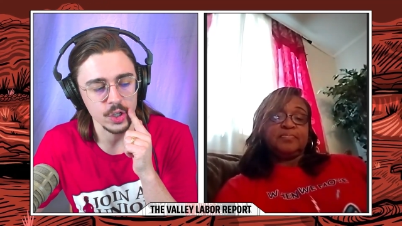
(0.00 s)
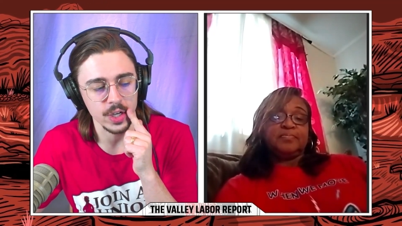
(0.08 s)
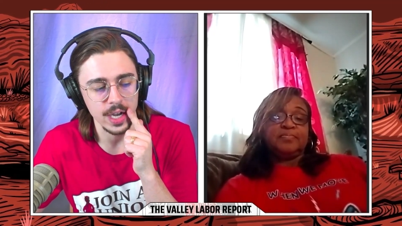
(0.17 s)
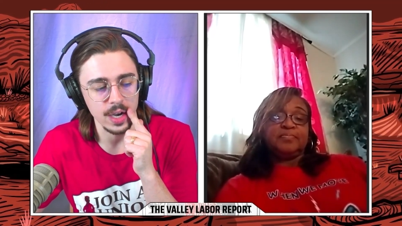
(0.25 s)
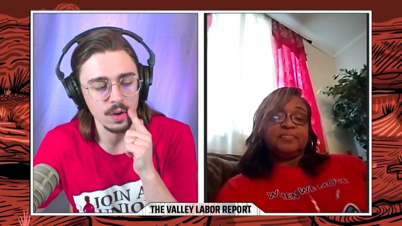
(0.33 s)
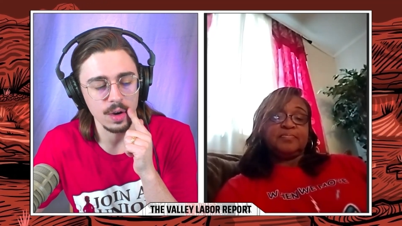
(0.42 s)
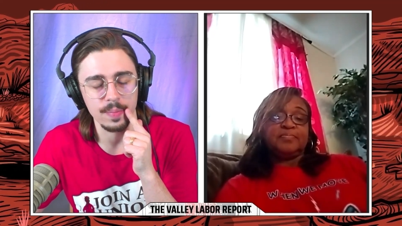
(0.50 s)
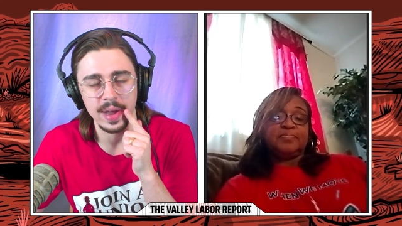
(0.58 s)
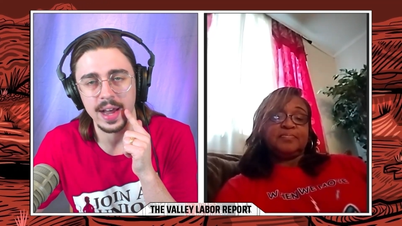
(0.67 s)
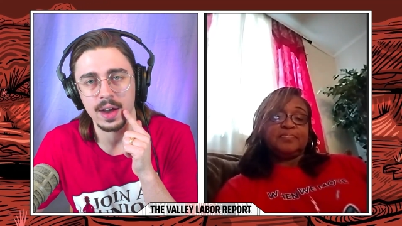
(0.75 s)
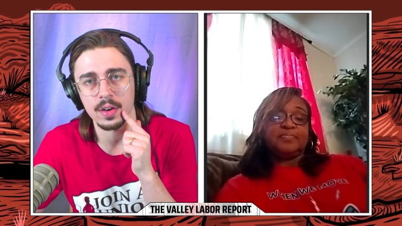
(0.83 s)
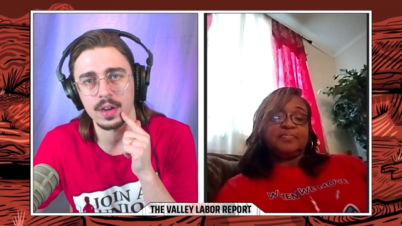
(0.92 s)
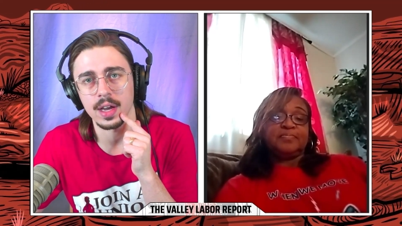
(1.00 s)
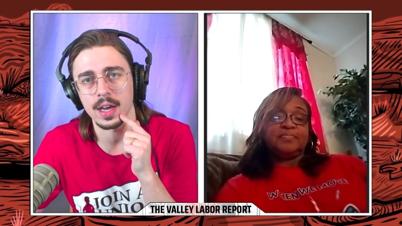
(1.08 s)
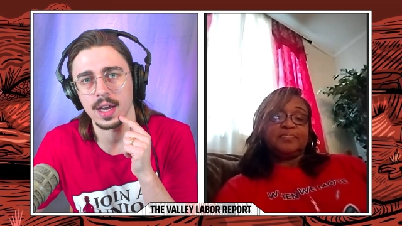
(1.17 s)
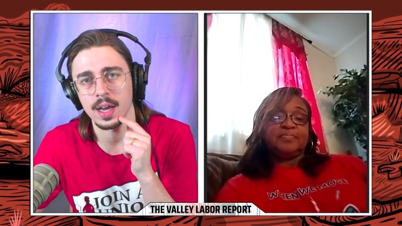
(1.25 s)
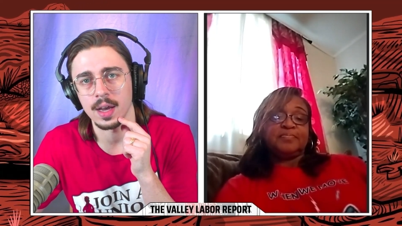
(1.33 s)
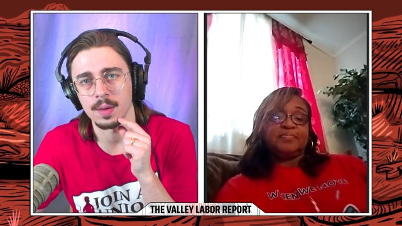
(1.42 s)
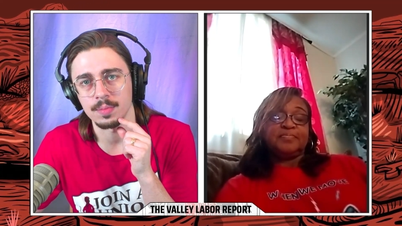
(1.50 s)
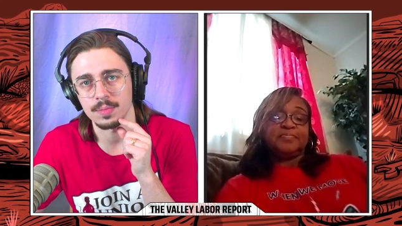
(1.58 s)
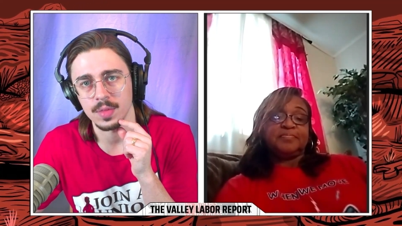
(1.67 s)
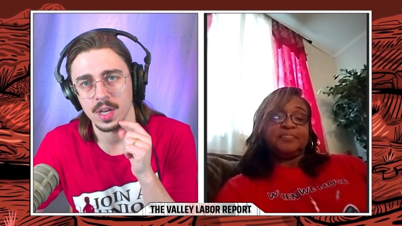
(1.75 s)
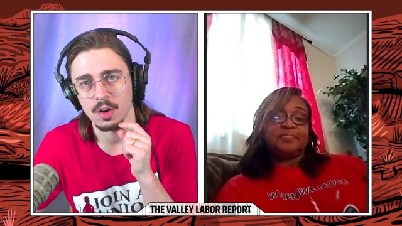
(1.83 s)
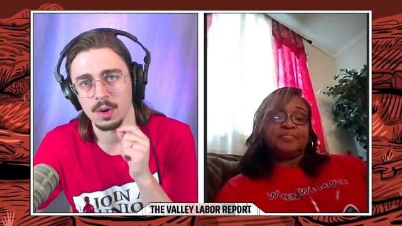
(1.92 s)
Speaker 1: know about, um,
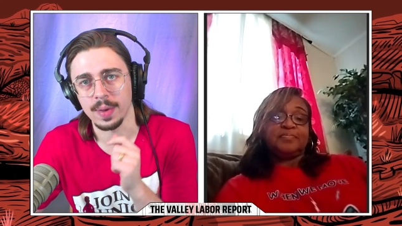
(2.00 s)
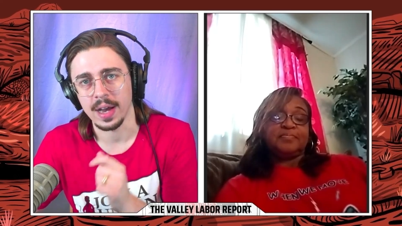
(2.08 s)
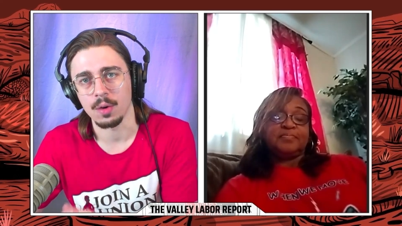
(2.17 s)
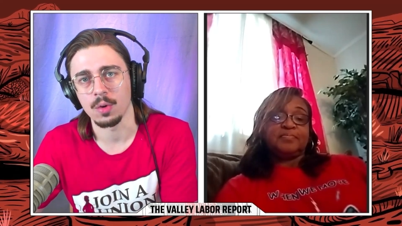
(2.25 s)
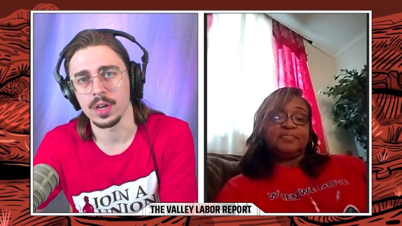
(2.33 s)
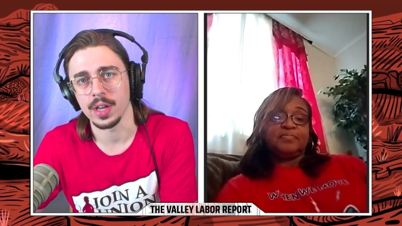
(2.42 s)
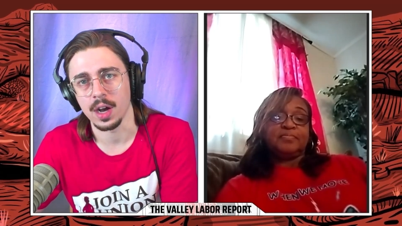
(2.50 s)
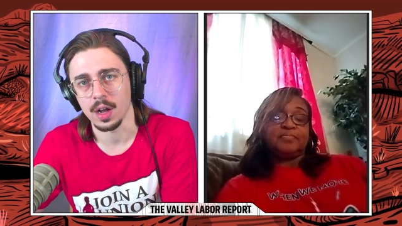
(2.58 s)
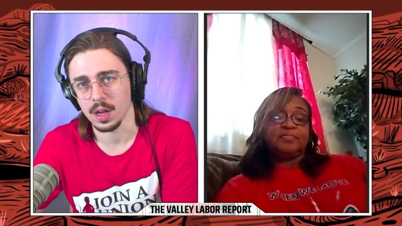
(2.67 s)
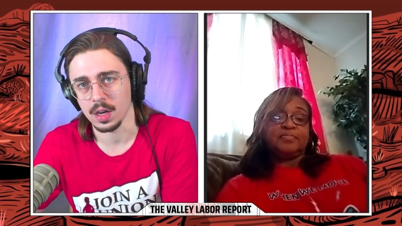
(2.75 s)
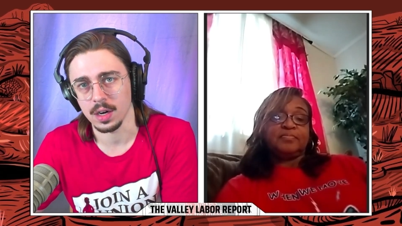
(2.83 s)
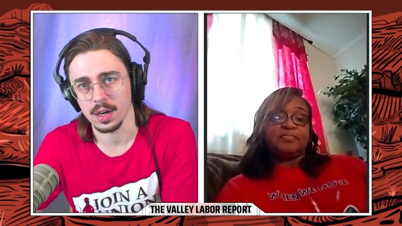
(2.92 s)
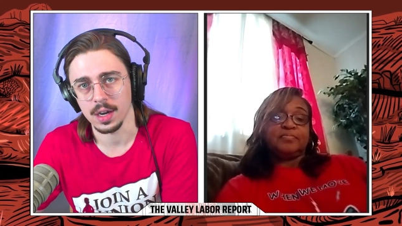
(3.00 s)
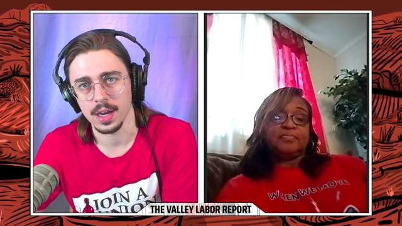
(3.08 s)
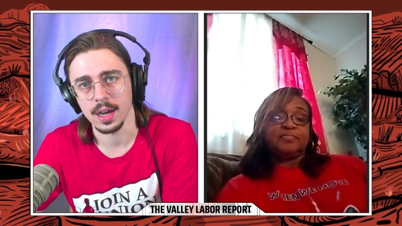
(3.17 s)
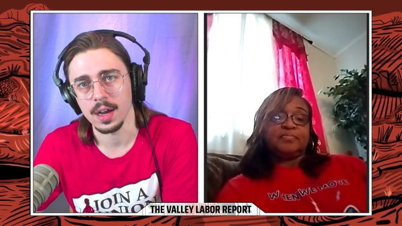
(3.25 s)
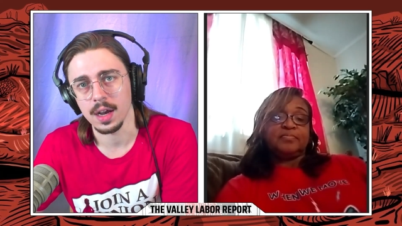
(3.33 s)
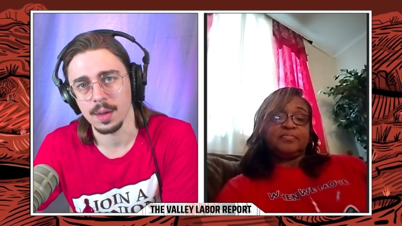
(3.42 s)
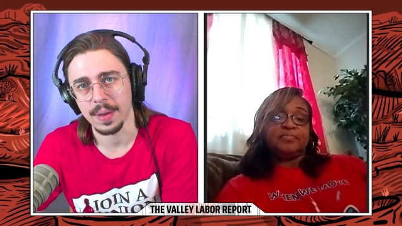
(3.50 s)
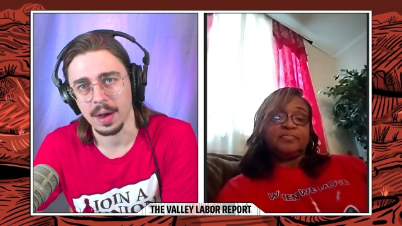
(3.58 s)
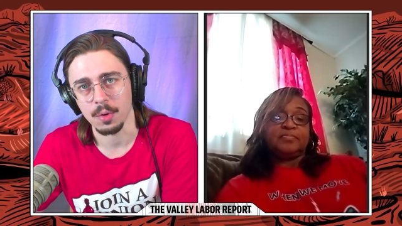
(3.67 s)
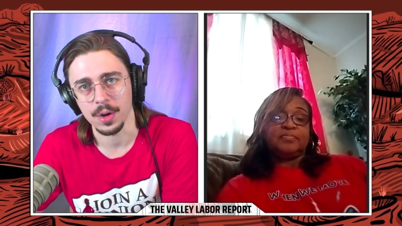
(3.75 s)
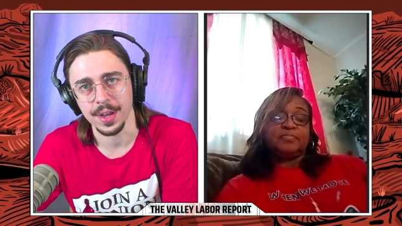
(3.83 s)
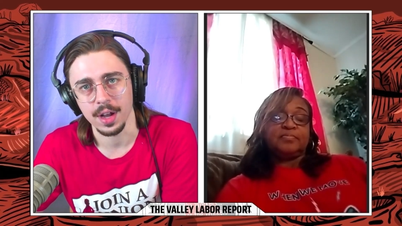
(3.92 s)
you know, about what y'all are uh, about
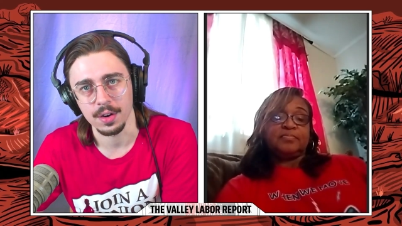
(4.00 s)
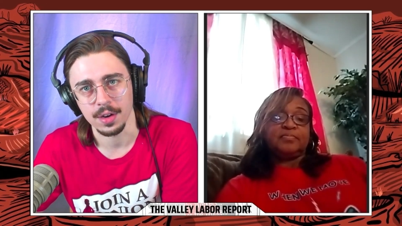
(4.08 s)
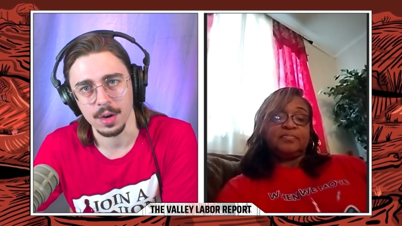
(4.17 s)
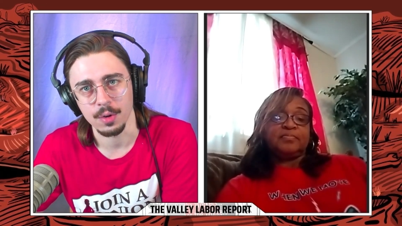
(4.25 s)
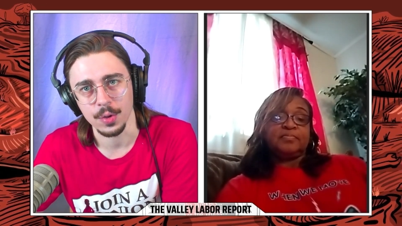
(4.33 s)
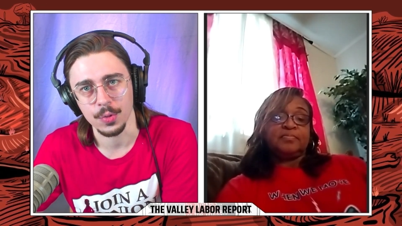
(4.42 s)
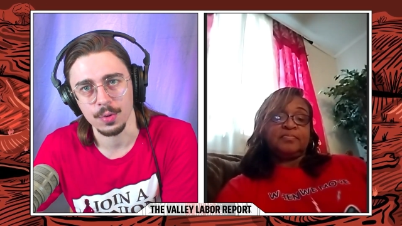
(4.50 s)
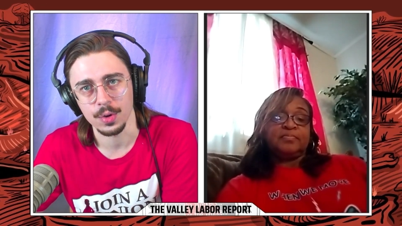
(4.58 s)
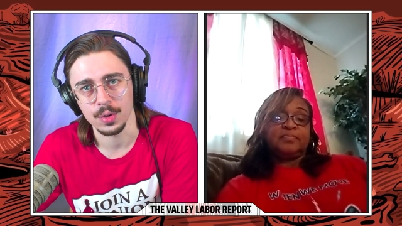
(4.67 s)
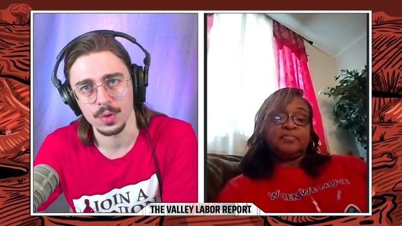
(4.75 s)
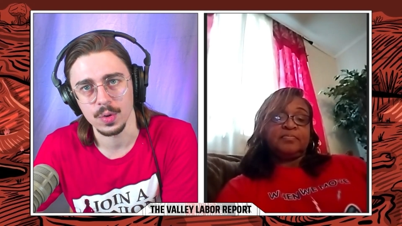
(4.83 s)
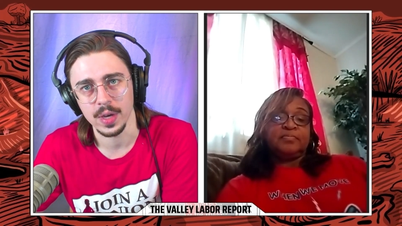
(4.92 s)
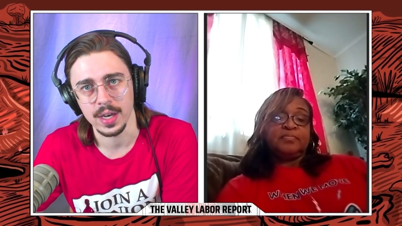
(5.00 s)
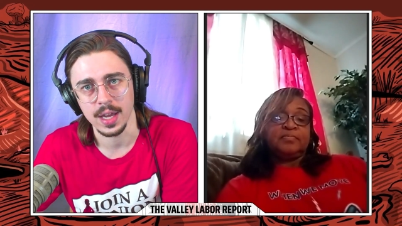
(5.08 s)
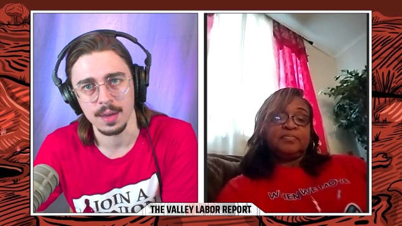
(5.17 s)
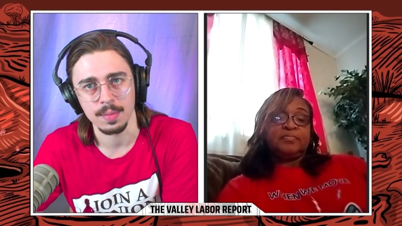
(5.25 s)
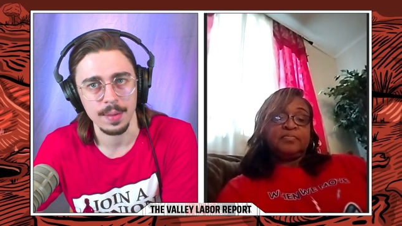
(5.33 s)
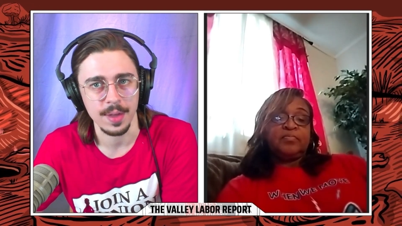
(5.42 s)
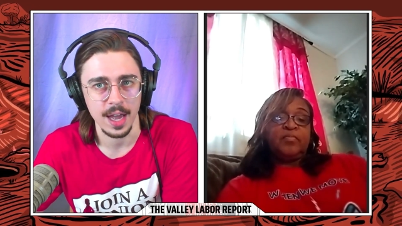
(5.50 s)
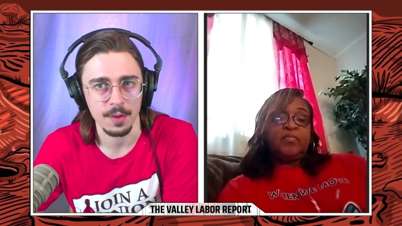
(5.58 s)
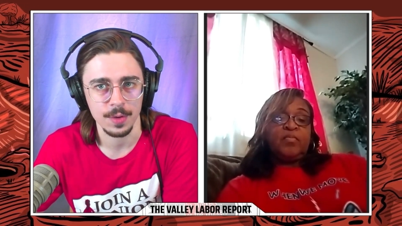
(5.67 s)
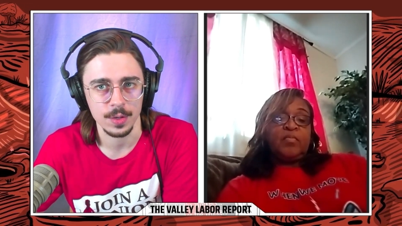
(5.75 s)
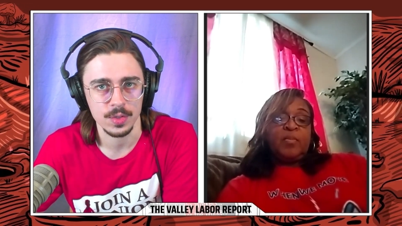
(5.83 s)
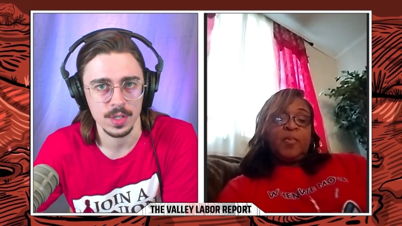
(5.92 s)
what y'all are going through, and and maybe how
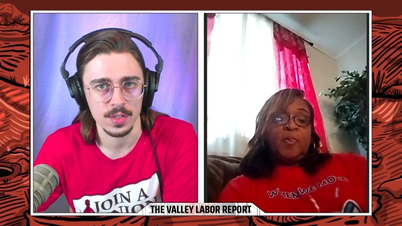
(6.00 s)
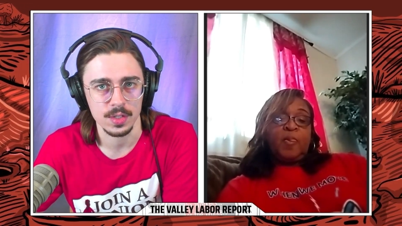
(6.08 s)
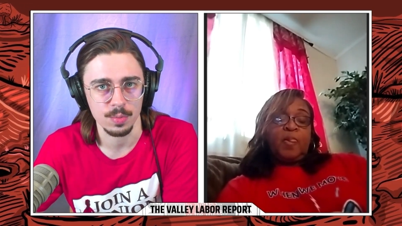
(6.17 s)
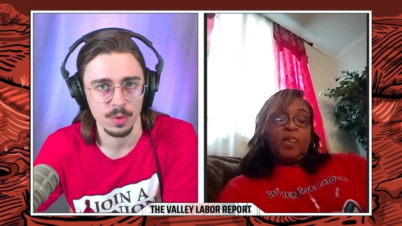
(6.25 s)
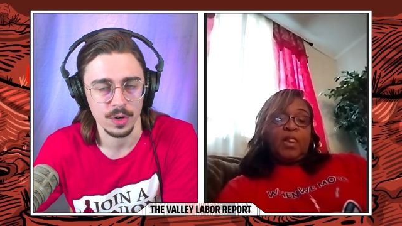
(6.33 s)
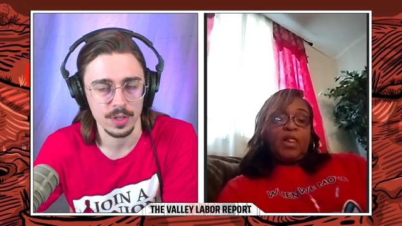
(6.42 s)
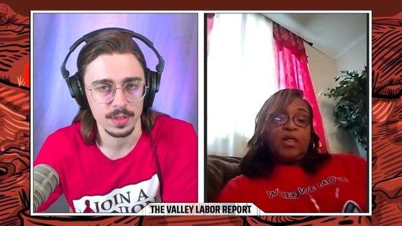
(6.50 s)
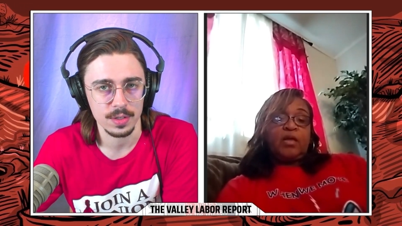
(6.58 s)
folks can support?